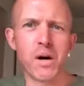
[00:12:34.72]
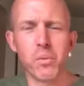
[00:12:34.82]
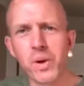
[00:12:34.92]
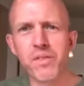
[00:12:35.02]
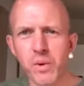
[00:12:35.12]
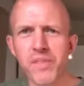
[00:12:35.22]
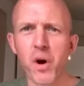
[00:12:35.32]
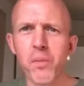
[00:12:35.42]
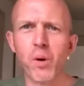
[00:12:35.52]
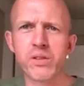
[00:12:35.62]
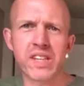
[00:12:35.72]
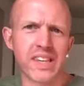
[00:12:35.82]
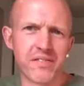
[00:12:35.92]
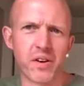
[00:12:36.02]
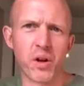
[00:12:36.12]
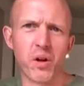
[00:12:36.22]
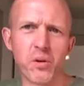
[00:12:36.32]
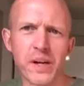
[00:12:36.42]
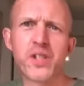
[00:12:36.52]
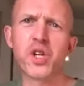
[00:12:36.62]
we've got more to give on
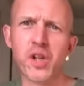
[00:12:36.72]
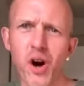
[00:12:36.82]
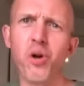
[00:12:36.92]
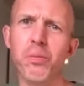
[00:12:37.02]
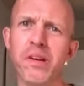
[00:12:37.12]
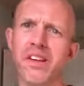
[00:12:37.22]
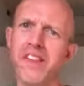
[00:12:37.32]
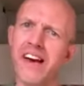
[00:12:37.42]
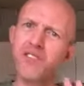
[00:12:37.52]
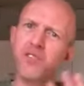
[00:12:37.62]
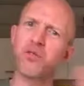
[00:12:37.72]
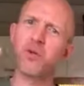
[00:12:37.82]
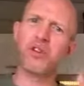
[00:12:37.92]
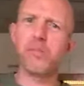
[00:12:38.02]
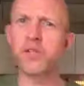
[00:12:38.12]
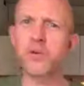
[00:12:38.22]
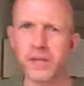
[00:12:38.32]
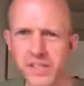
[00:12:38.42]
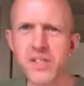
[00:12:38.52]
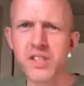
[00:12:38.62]
Aldwych and Holborn and that story
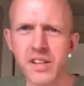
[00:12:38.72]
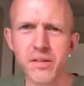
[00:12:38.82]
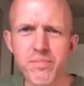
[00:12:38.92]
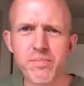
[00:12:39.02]
between the two.